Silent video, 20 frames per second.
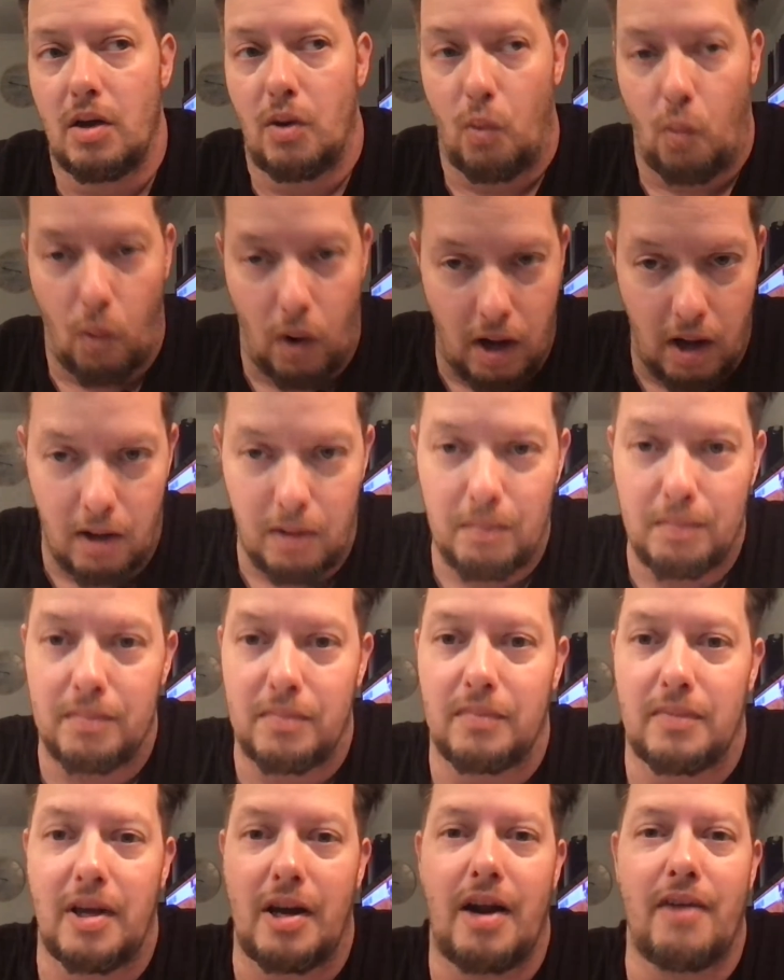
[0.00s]
Well,
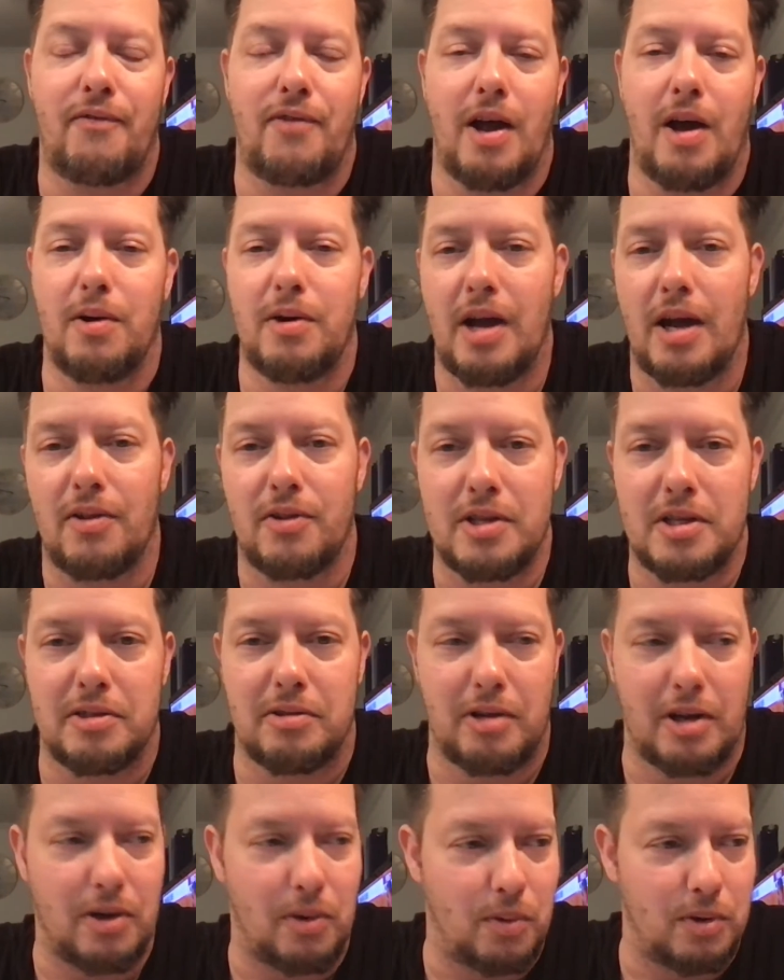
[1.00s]
then I found out that
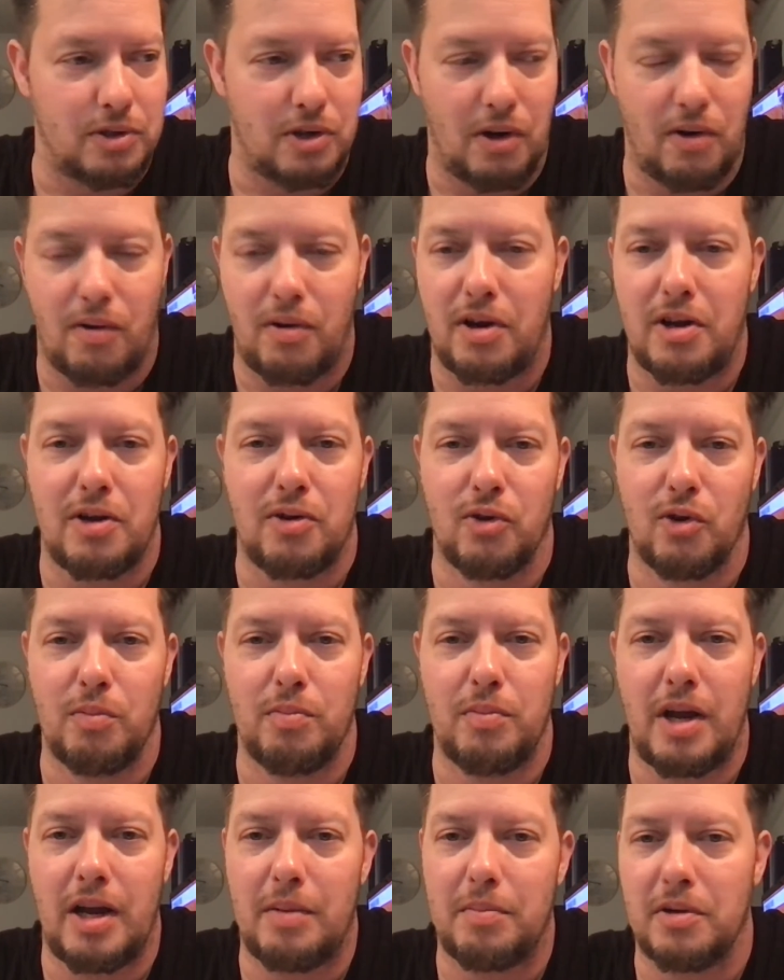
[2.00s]
there was already a group
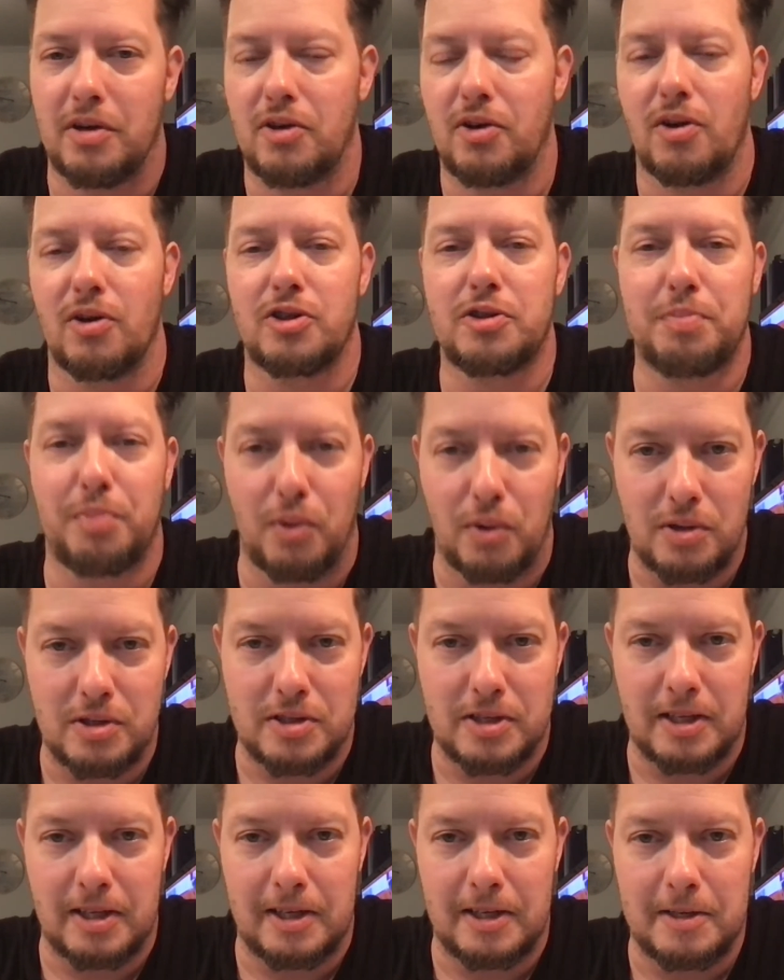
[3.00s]
named Underdog
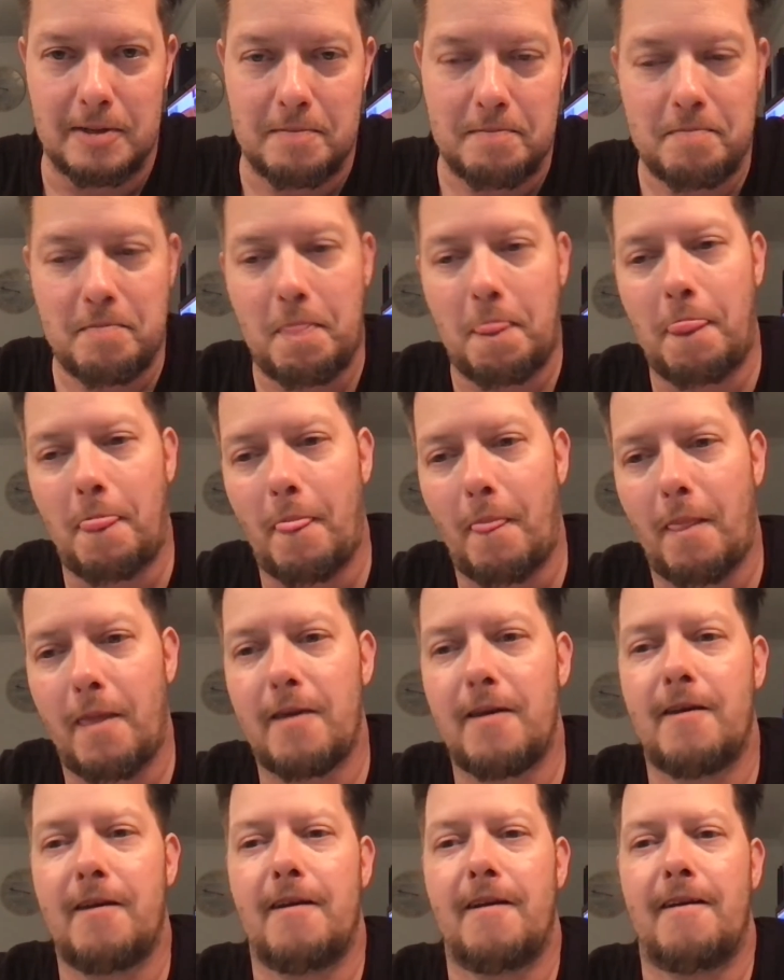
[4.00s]
Sports, and
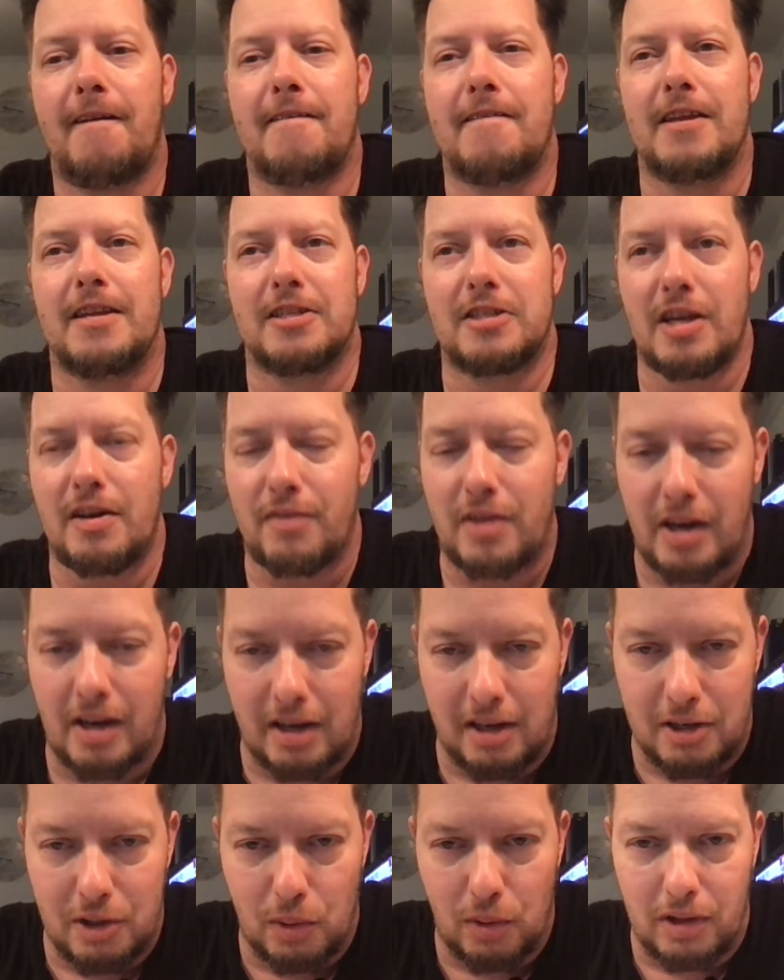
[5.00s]
instead of getting
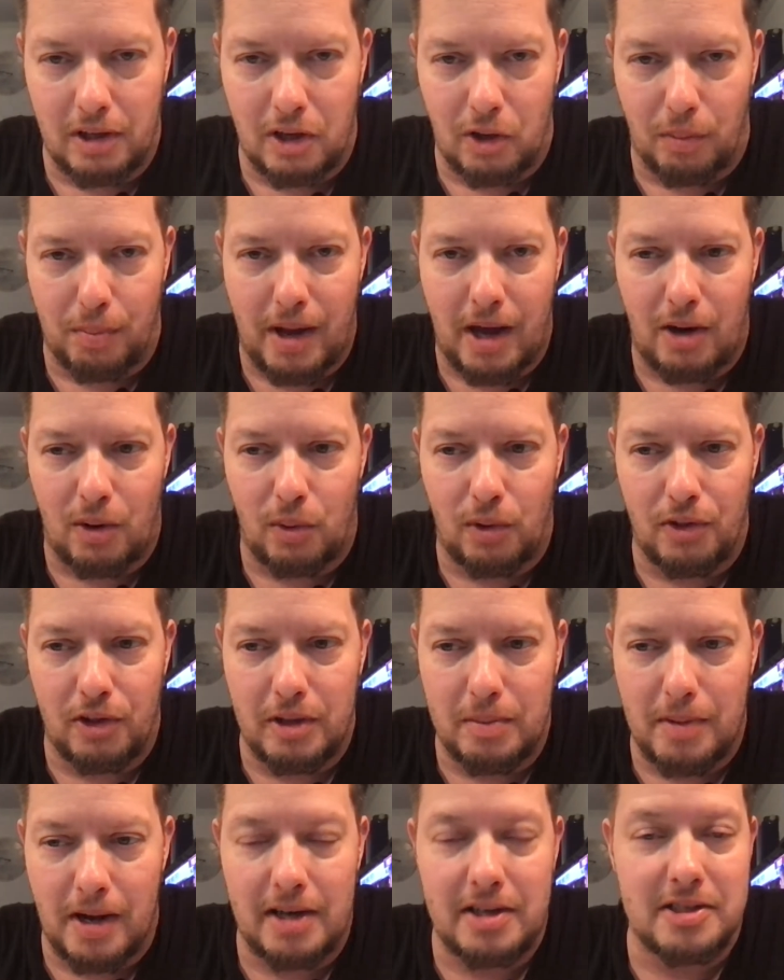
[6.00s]
into a legal battle with
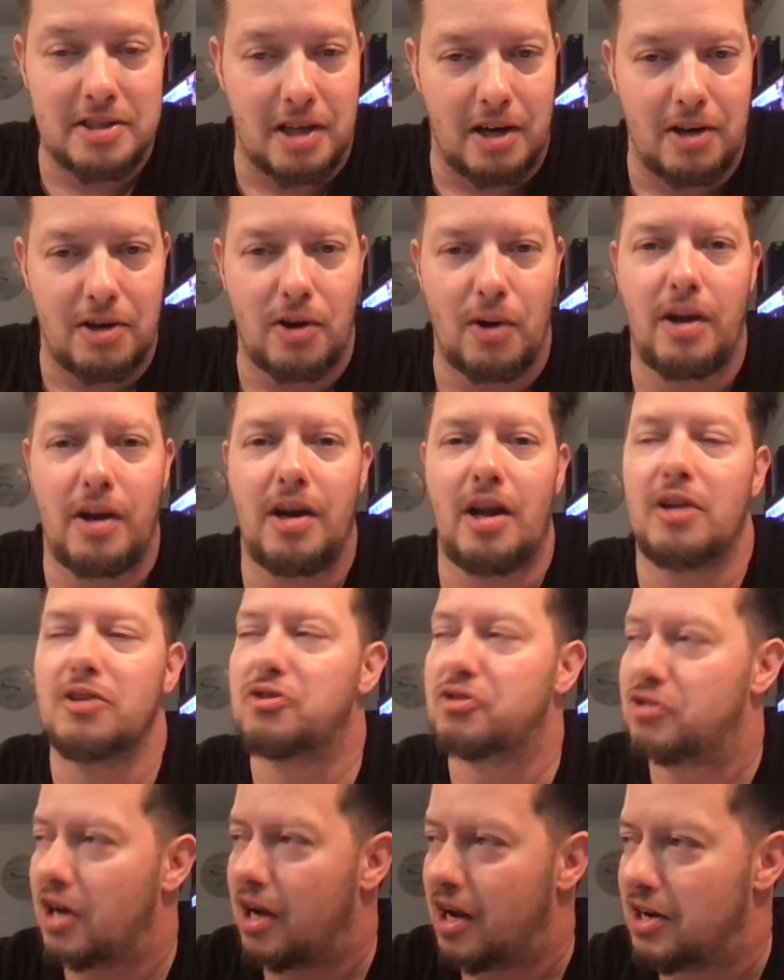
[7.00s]
them, I decided to go ahead and I'll
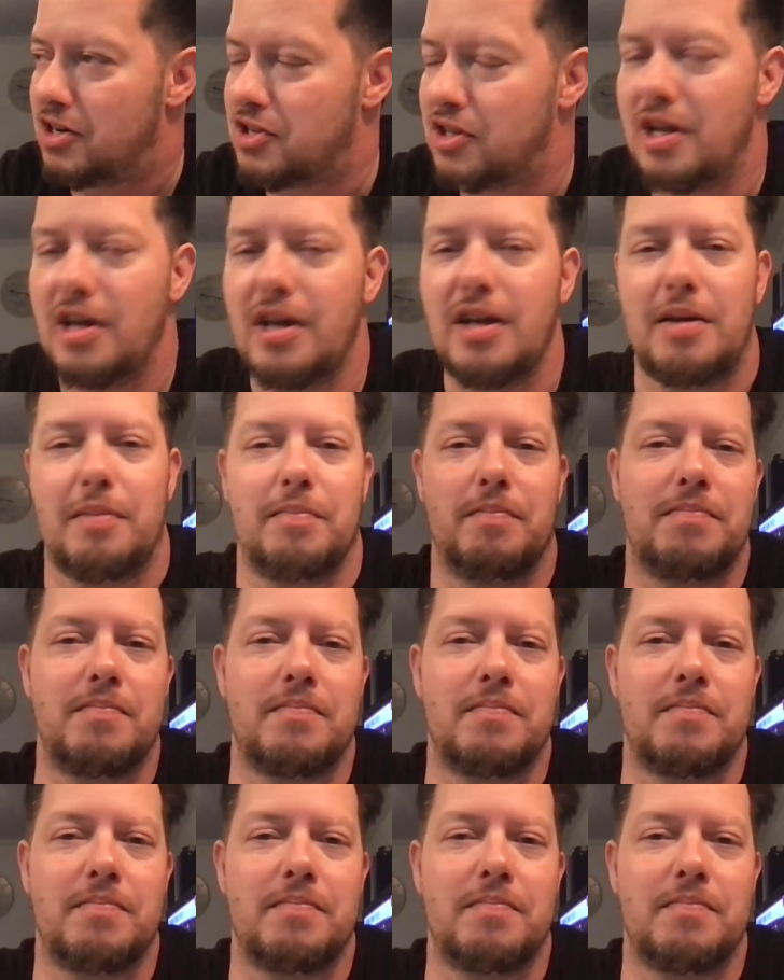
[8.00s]
change the name.